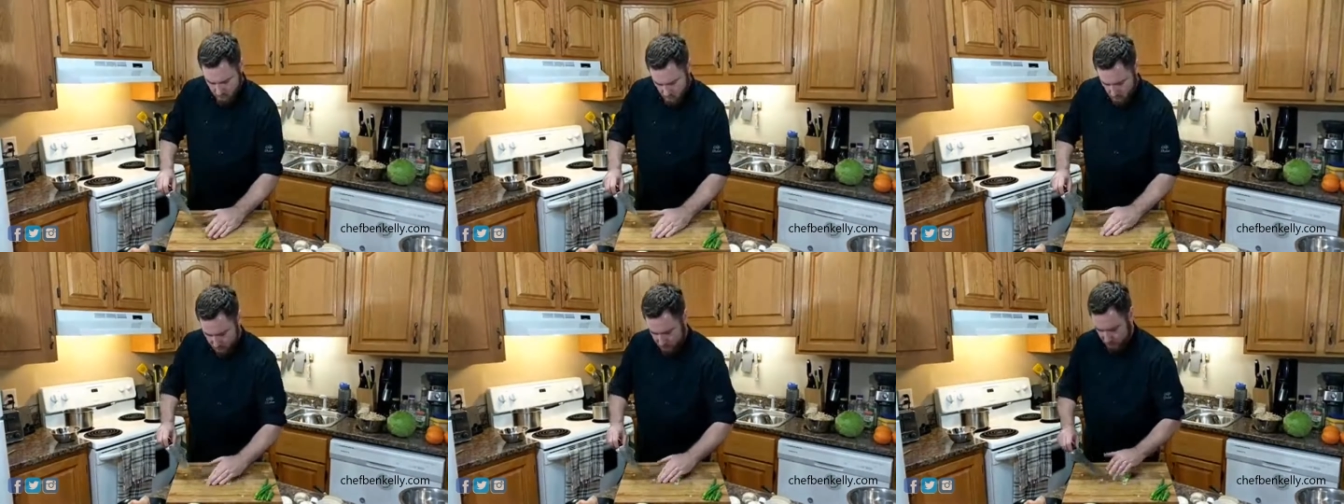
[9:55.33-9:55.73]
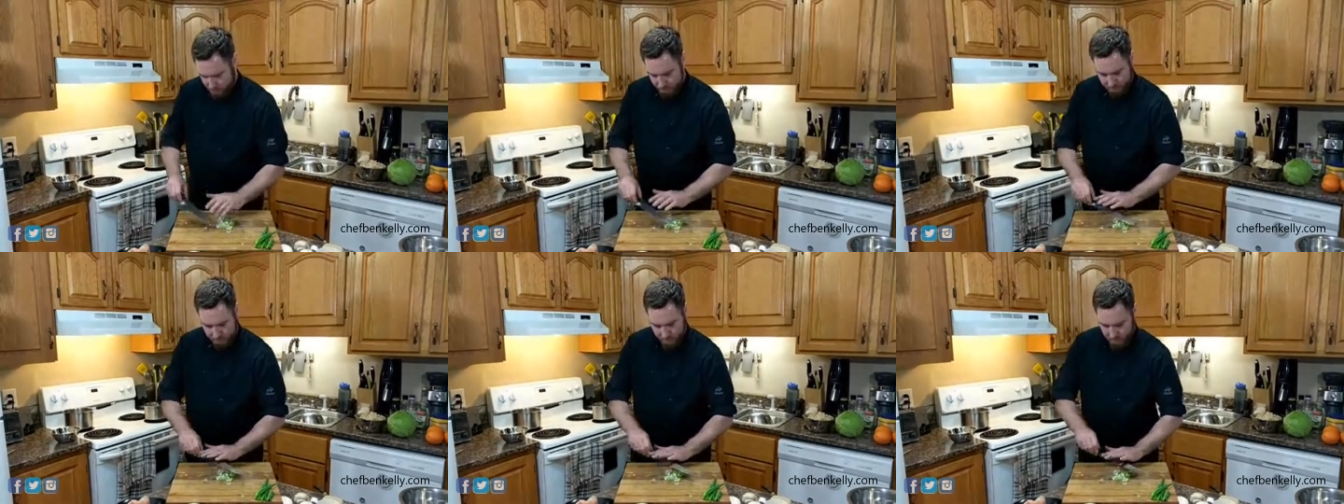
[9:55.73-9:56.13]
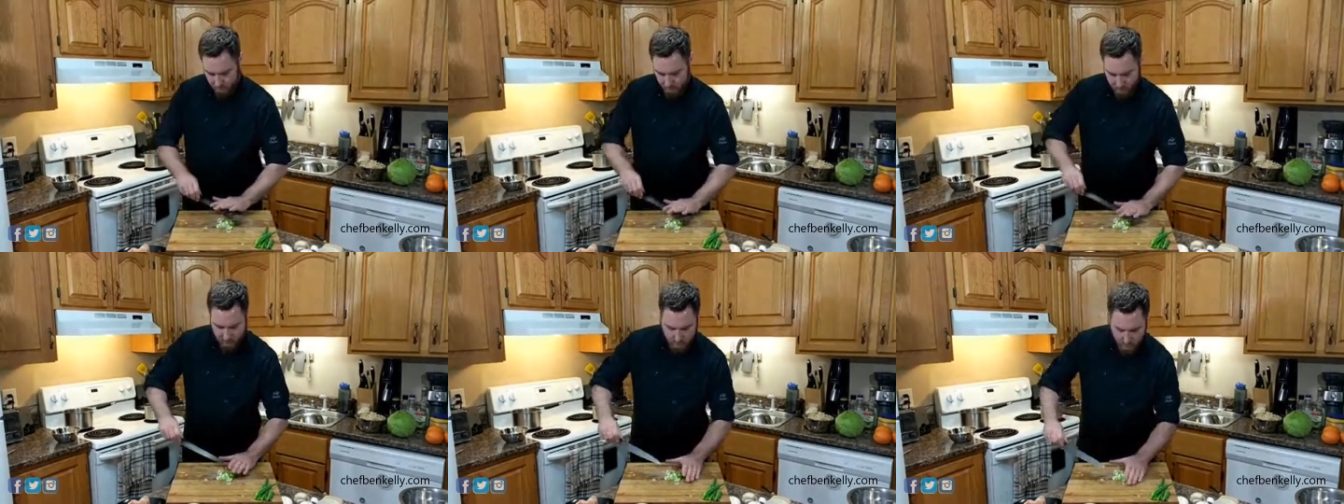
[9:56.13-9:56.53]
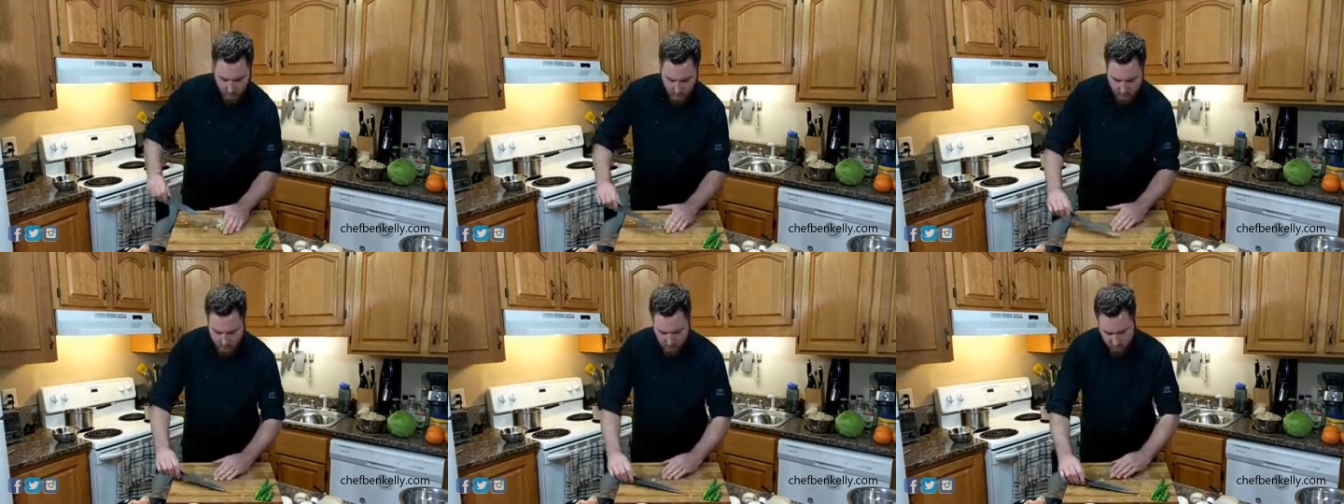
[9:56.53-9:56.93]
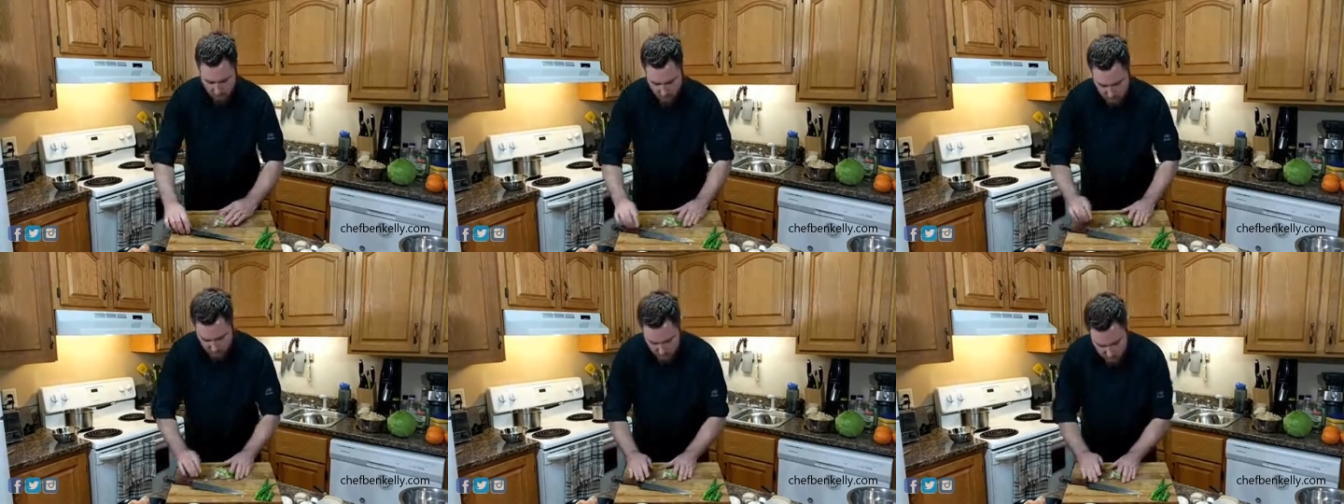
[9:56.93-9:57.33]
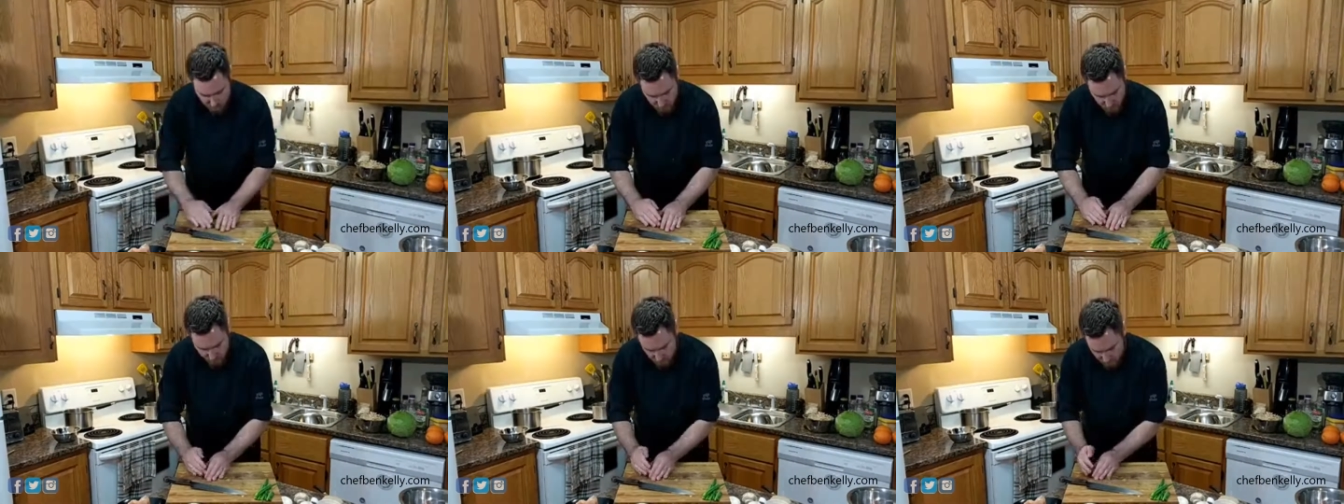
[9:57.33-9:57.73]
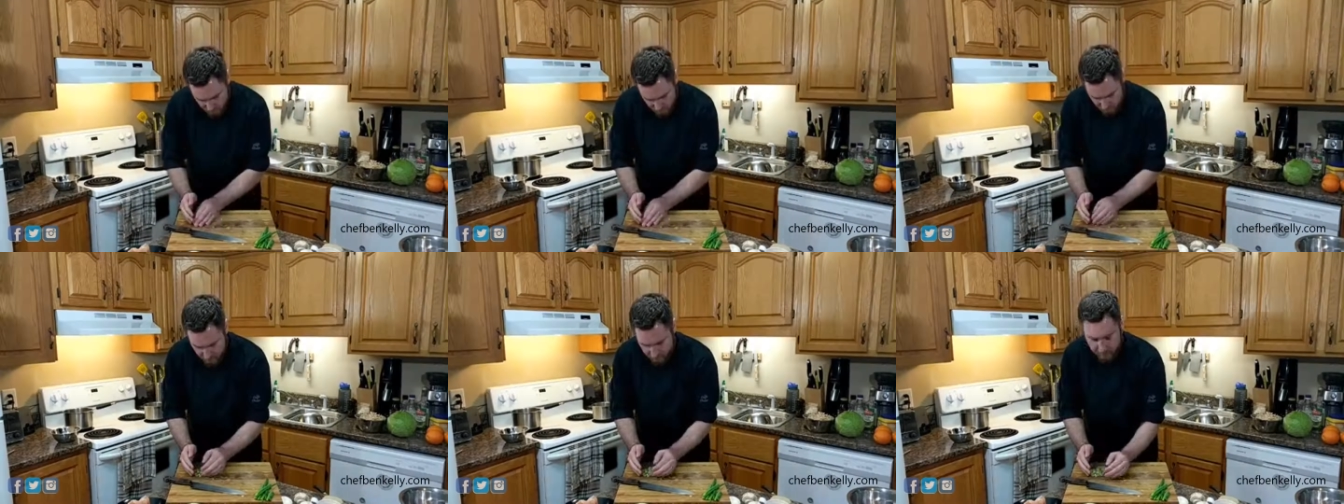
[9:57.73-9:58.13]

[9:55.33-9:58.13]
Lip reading: Okay. So we have those chopped up,